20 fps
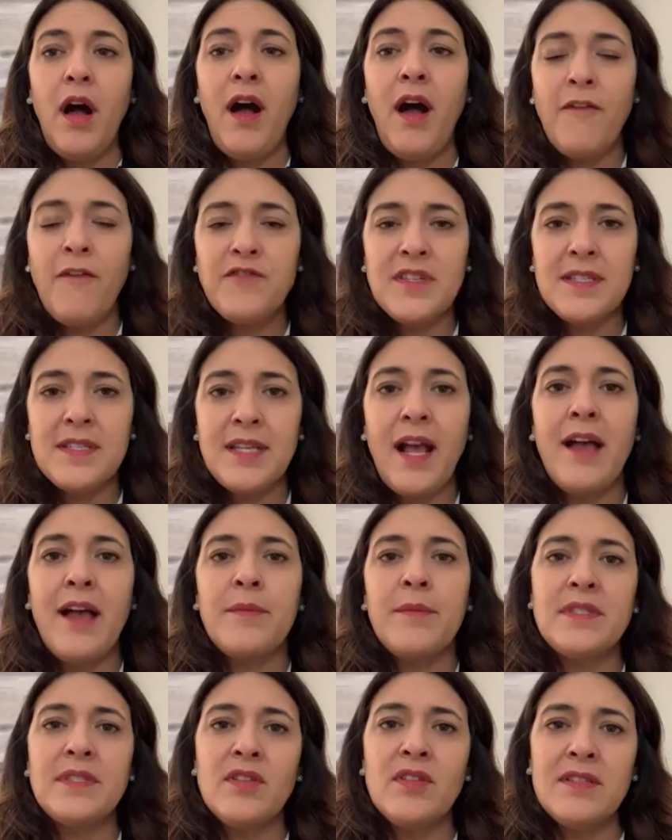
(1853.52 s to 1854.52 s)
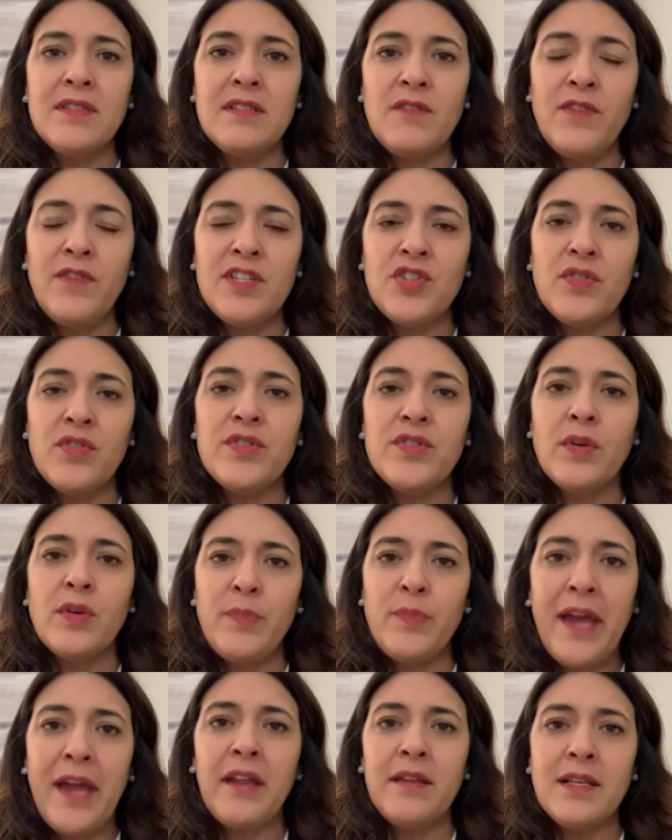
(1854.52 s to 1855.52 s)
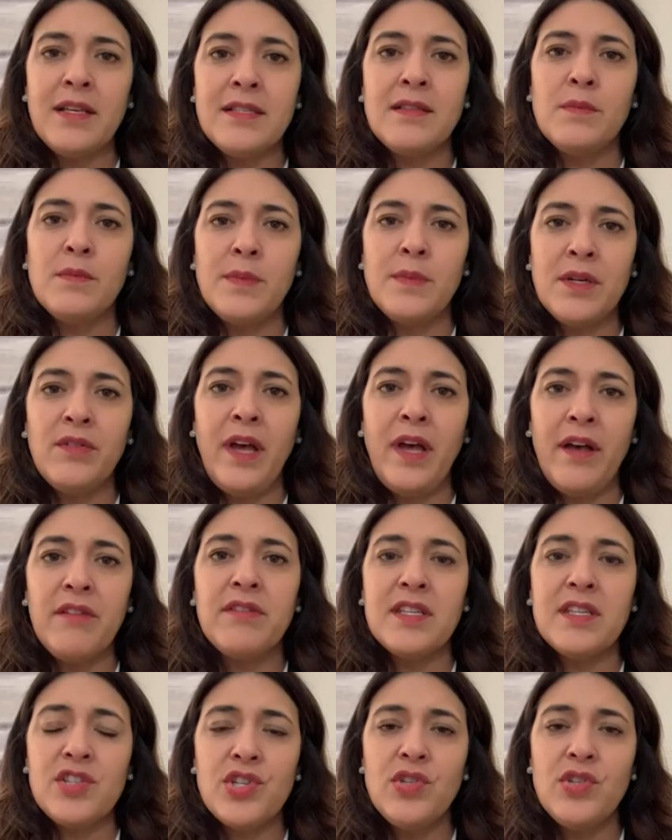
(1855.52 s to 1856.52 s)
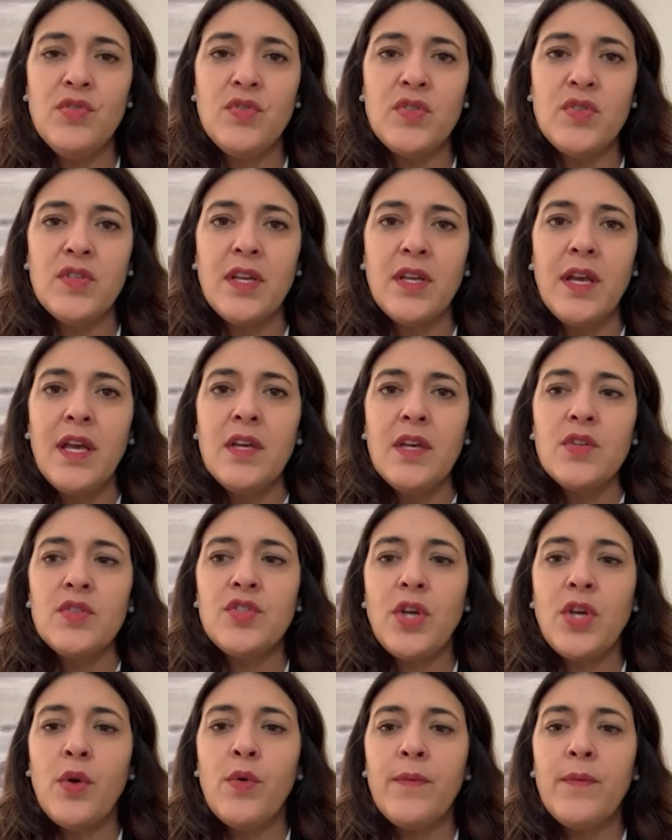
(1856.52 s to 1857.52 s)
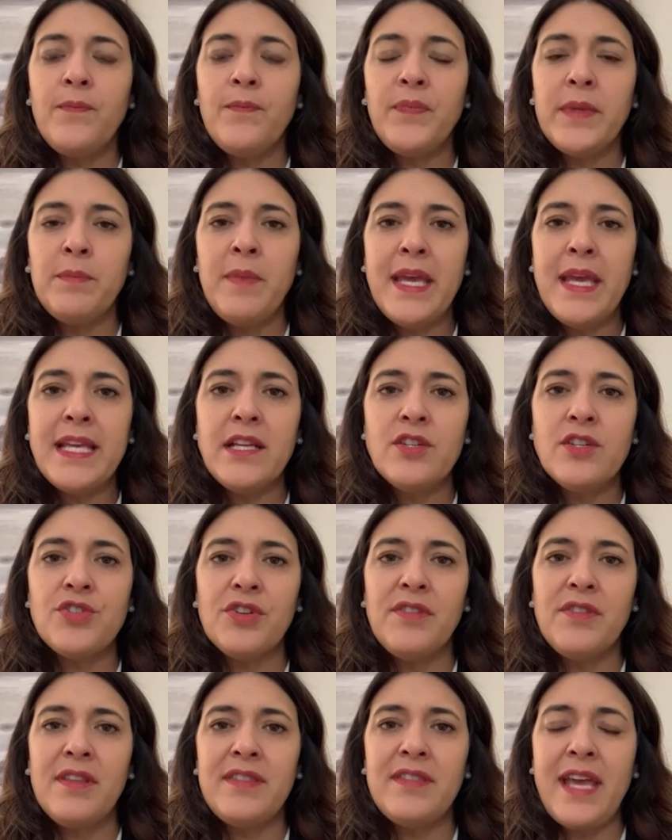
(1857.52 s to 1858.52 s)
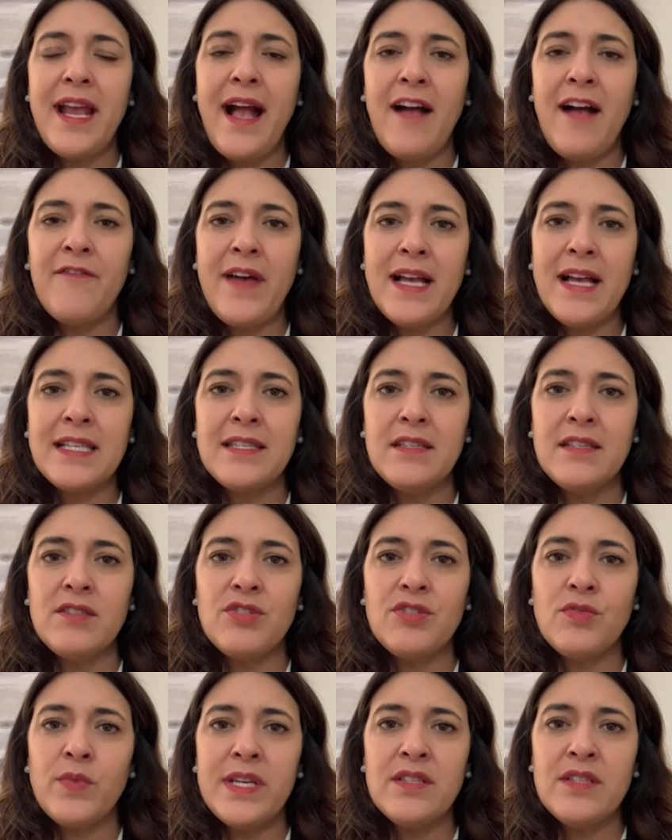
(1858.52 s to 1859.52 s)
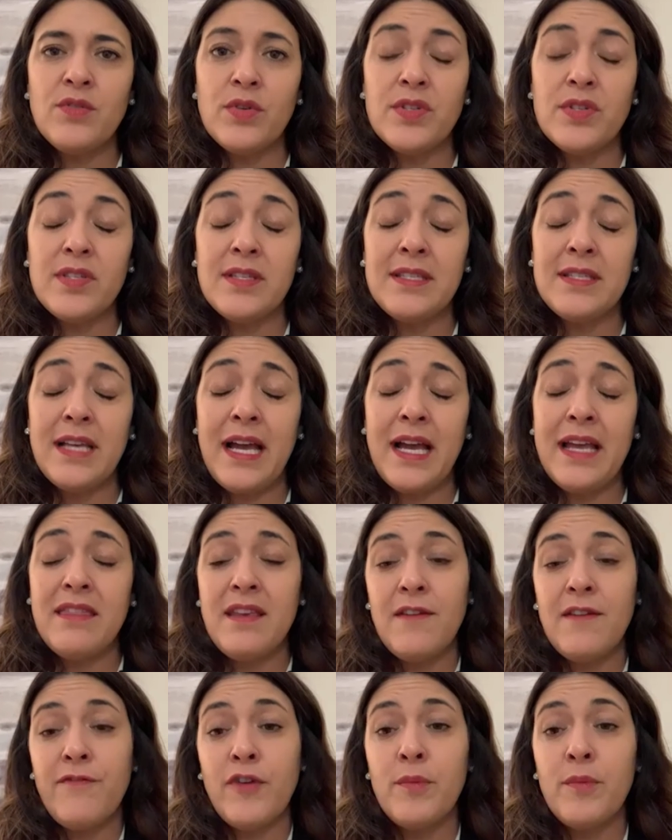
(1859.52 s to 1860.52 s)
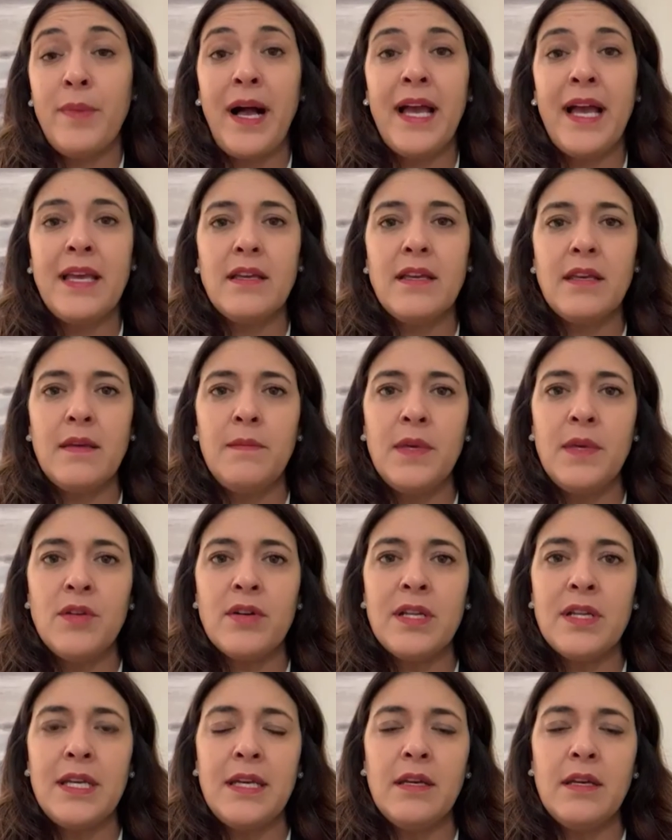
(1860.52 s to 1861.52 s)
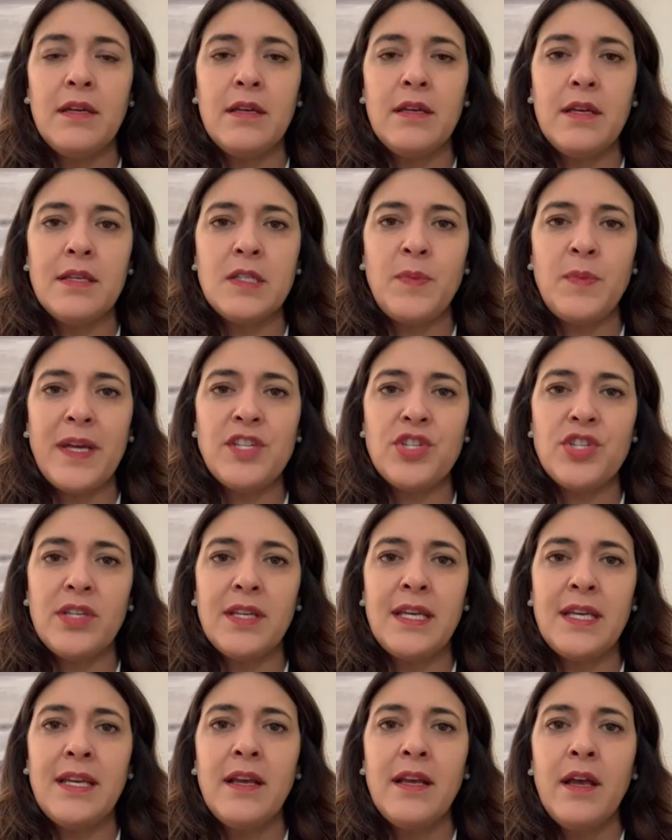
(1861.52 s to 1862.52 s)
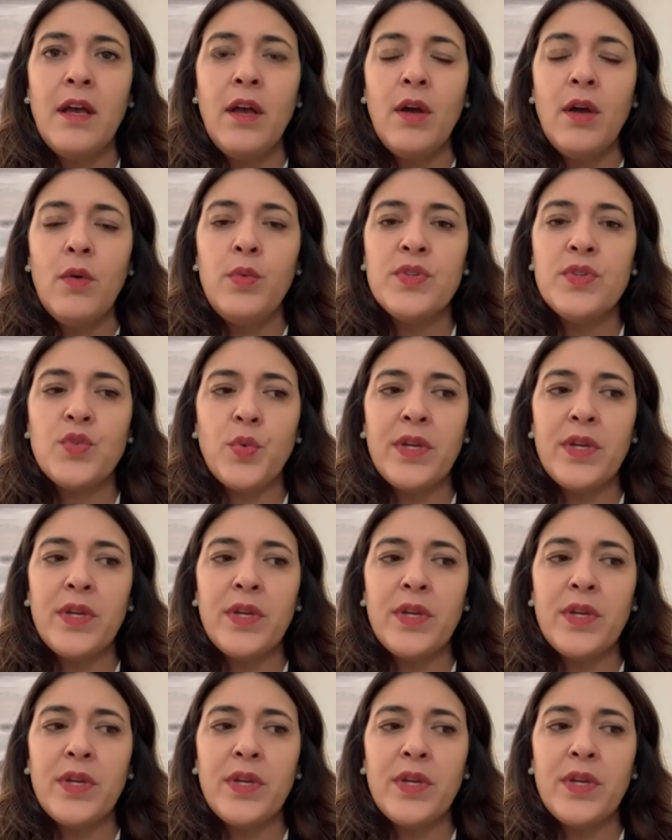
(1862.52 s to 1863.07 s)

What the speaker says: Oftentimes those individuals are battling some mental health issues. So making sure that they have access to resources, I think for my community especially, was